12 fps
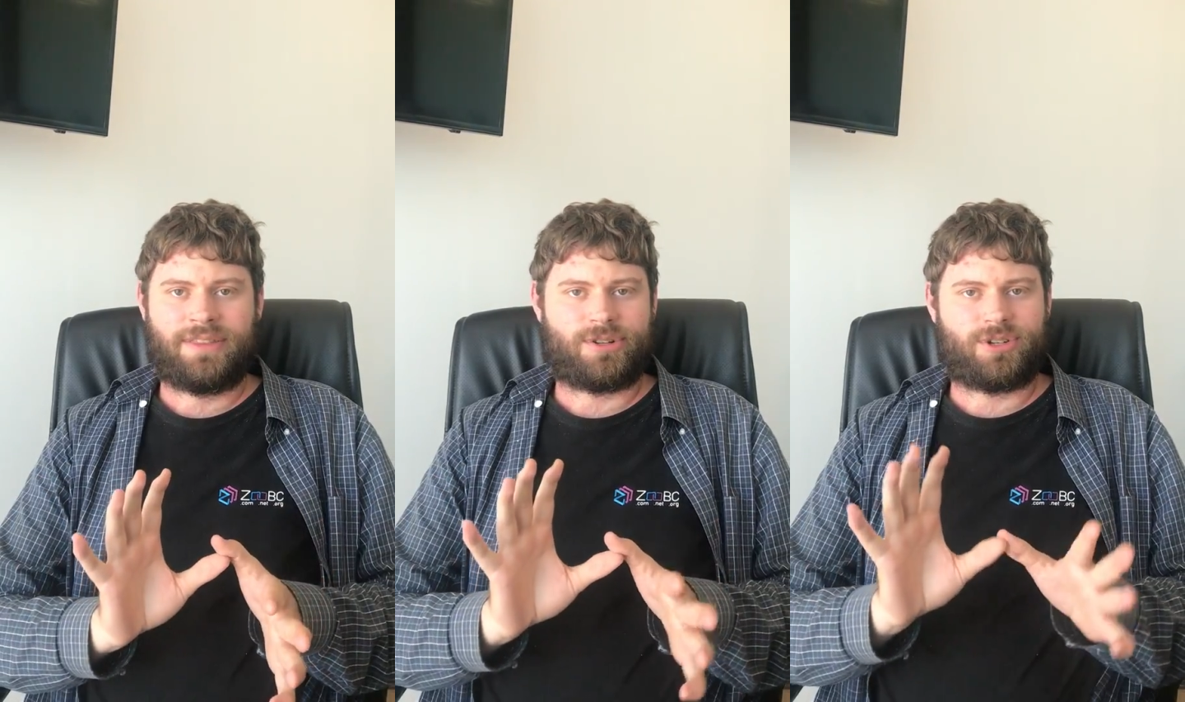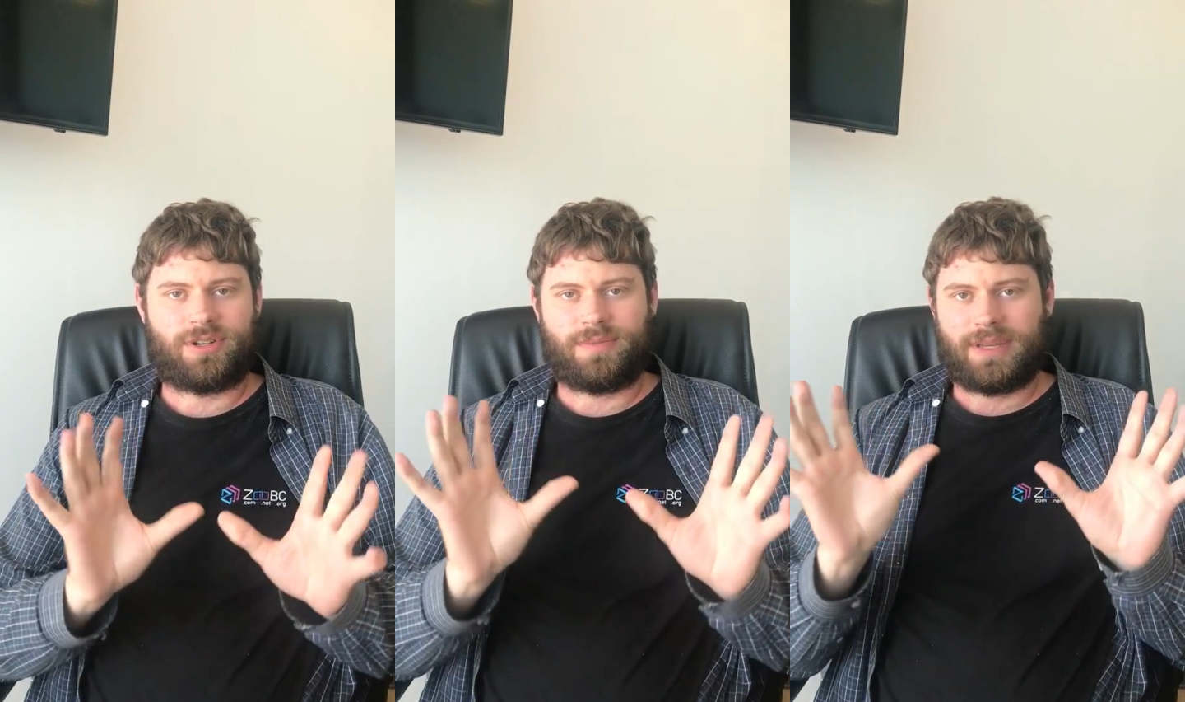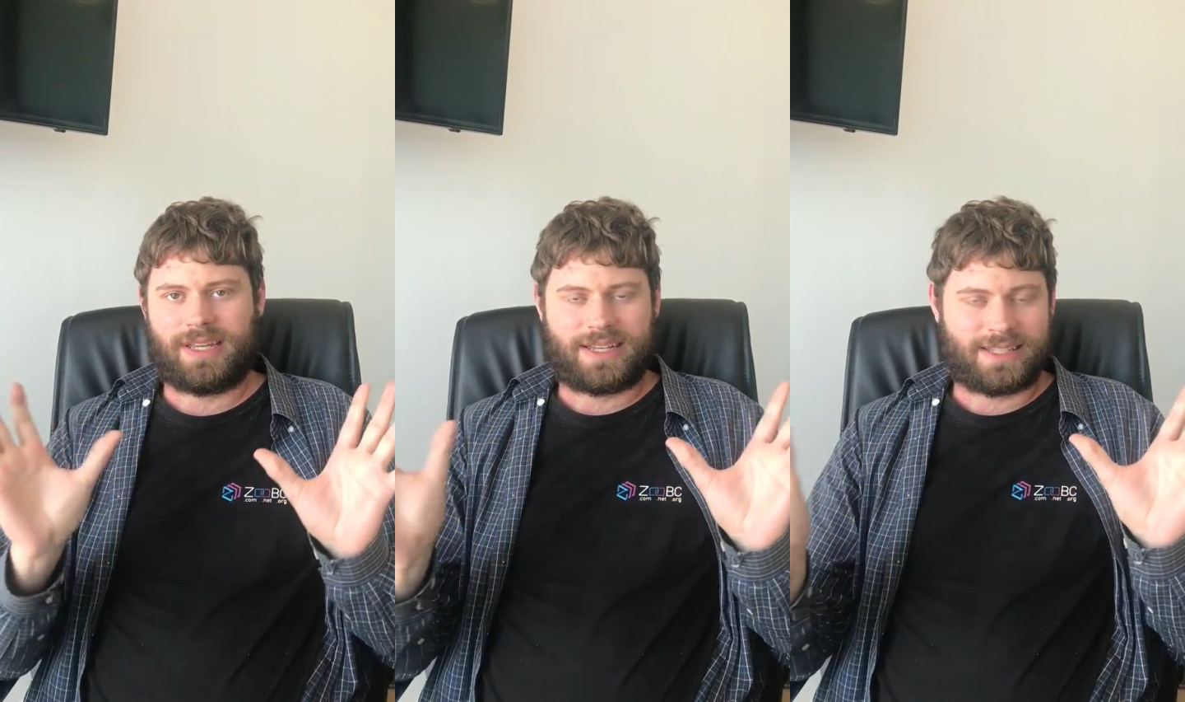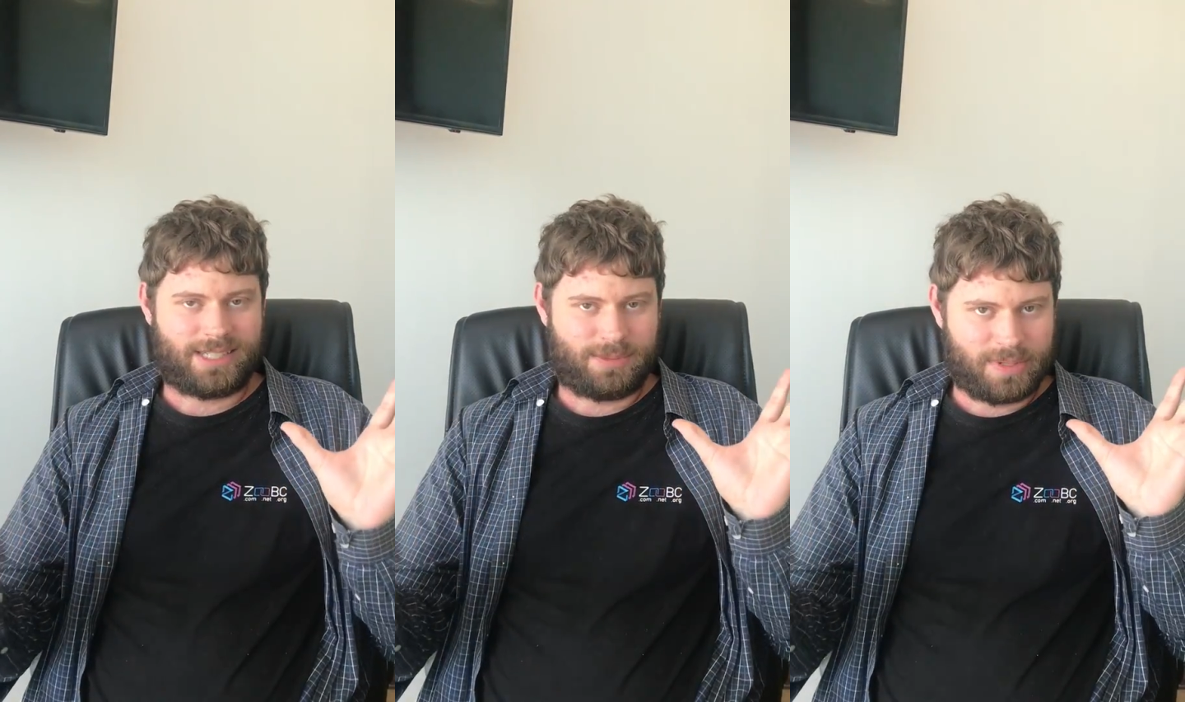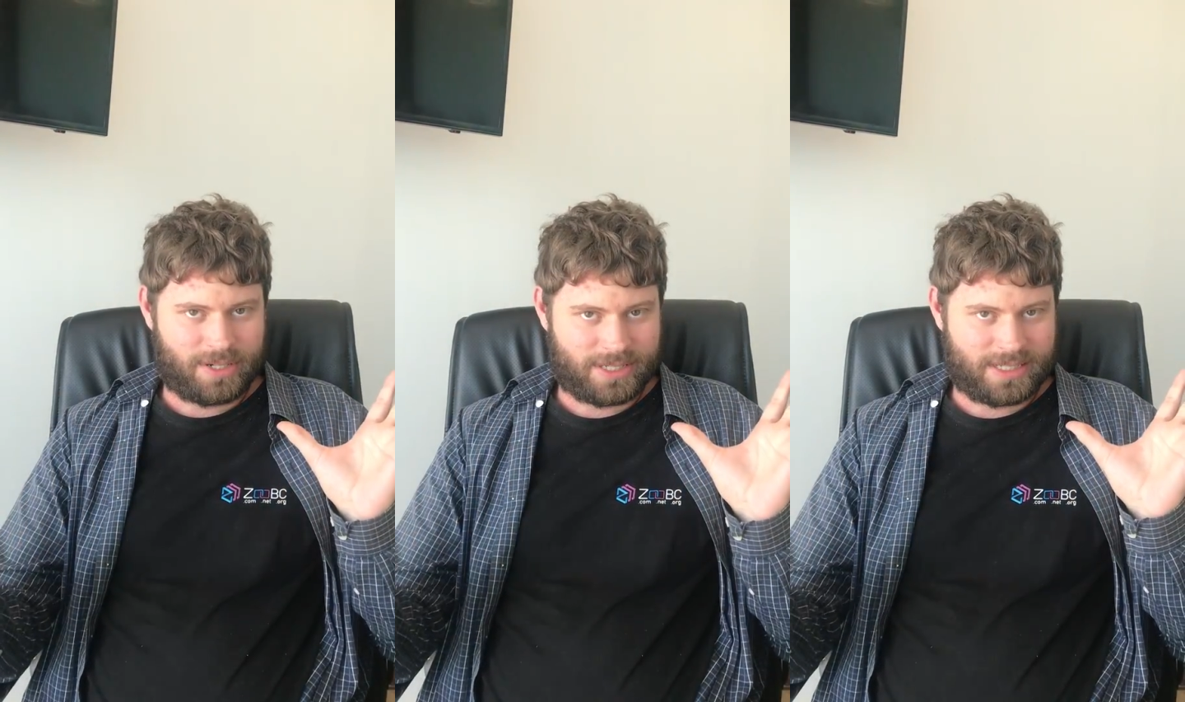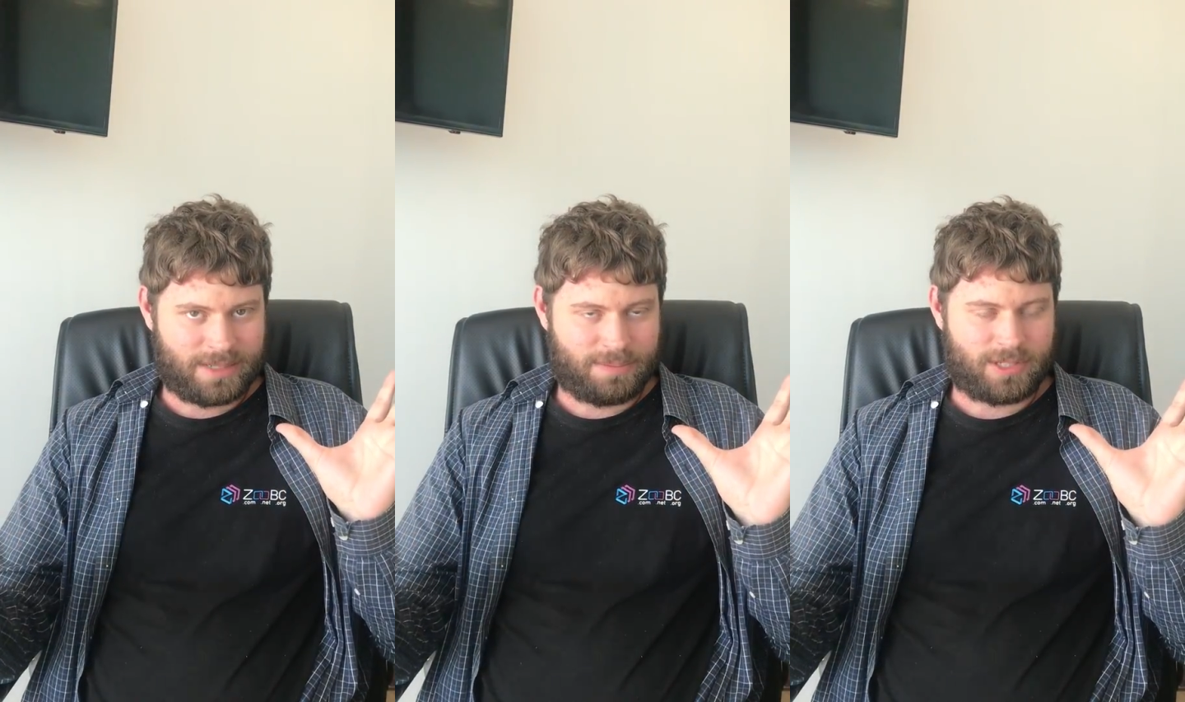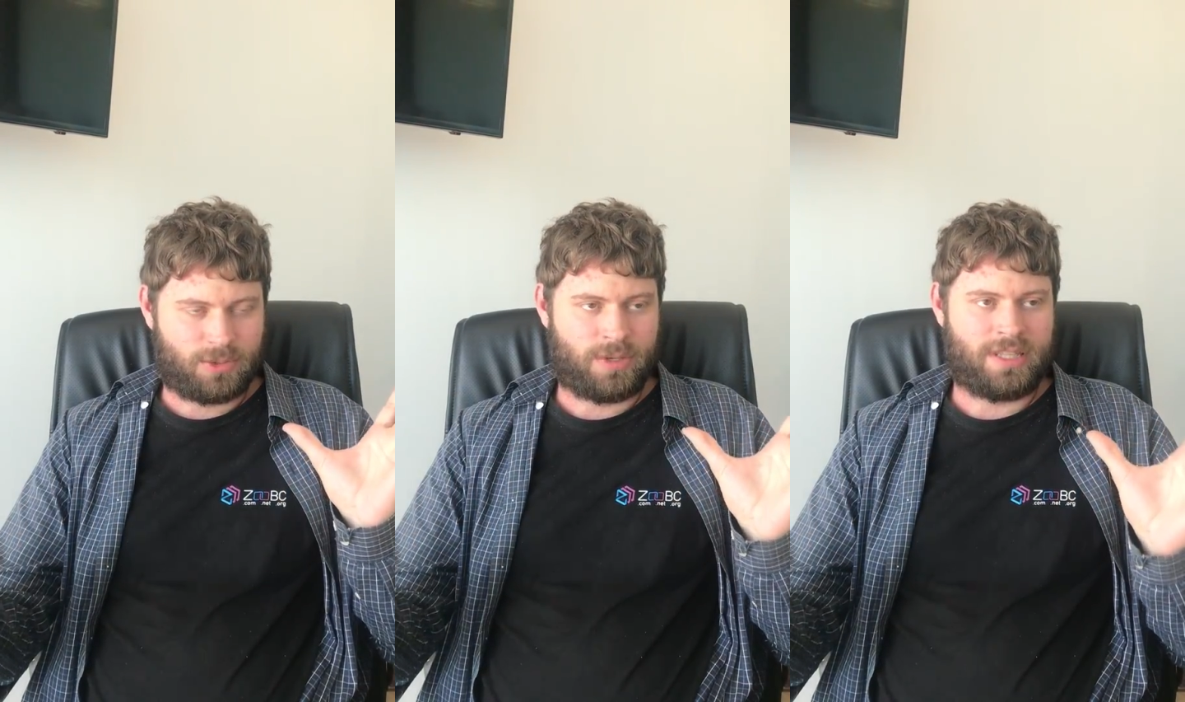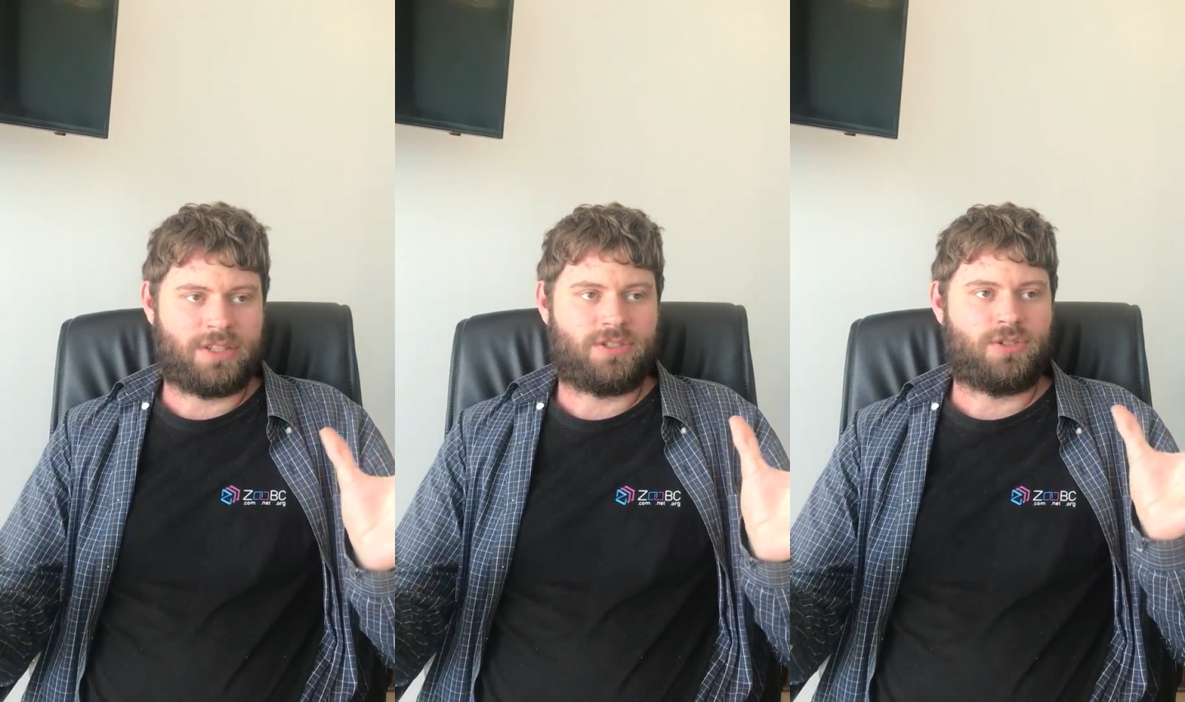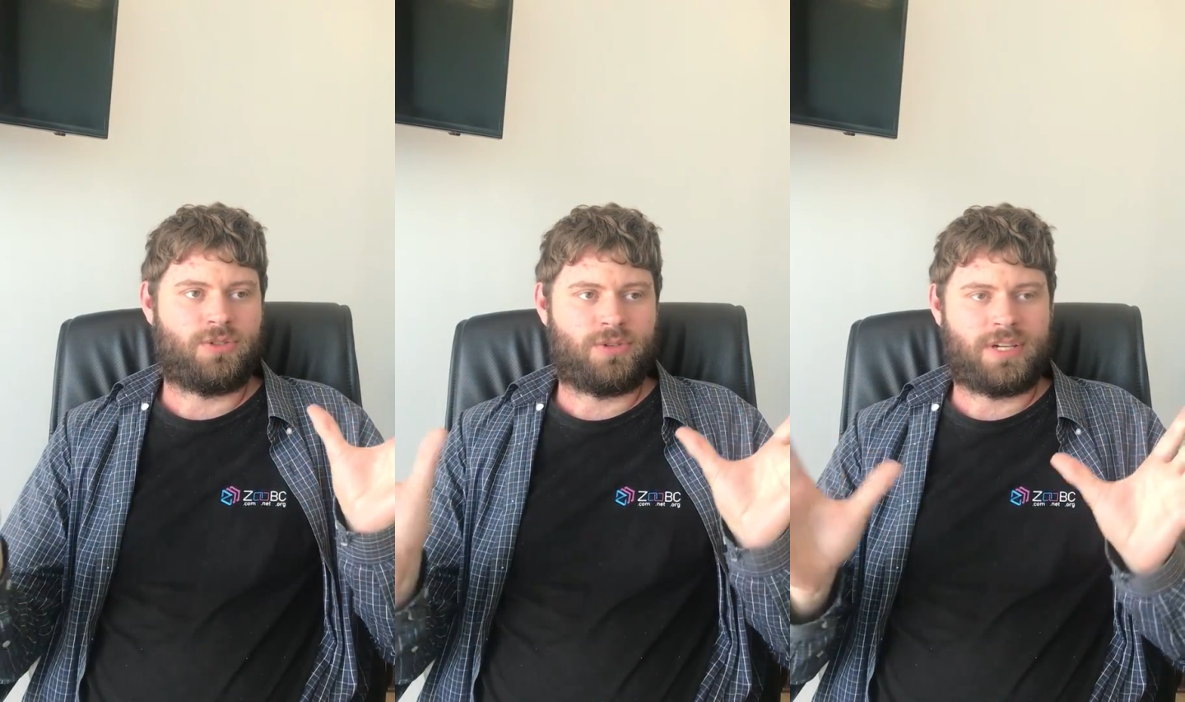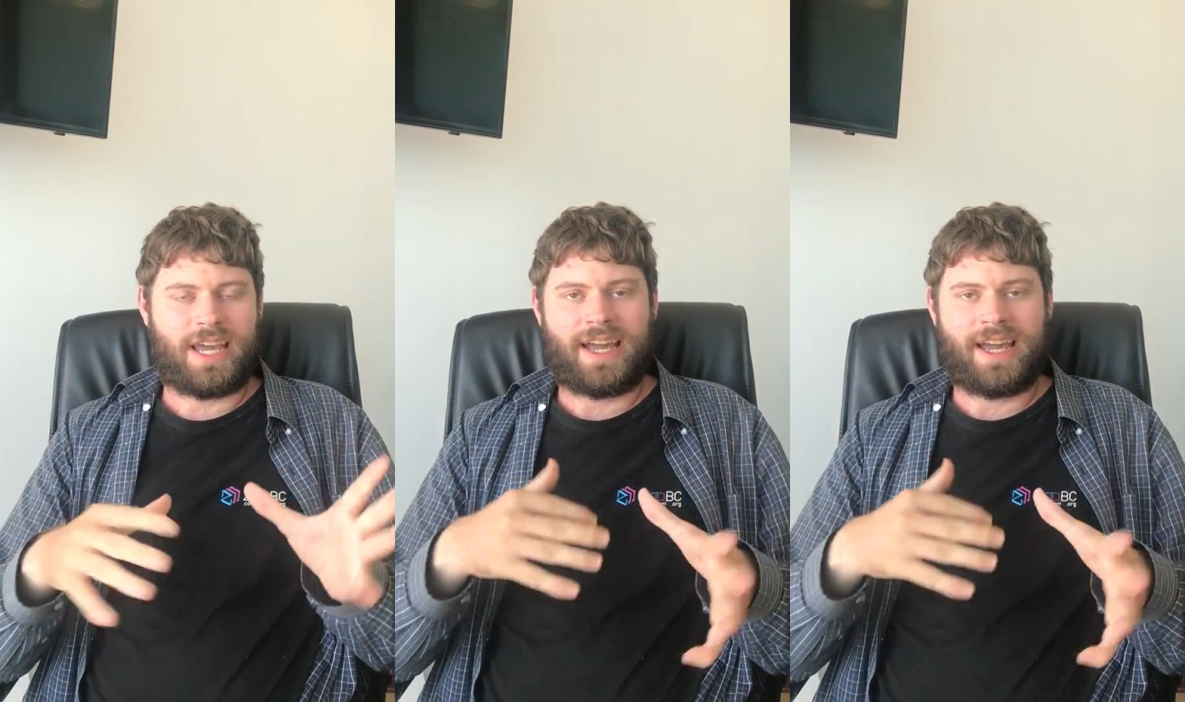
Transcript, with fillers: there shouldn't be a conspiracy between the two to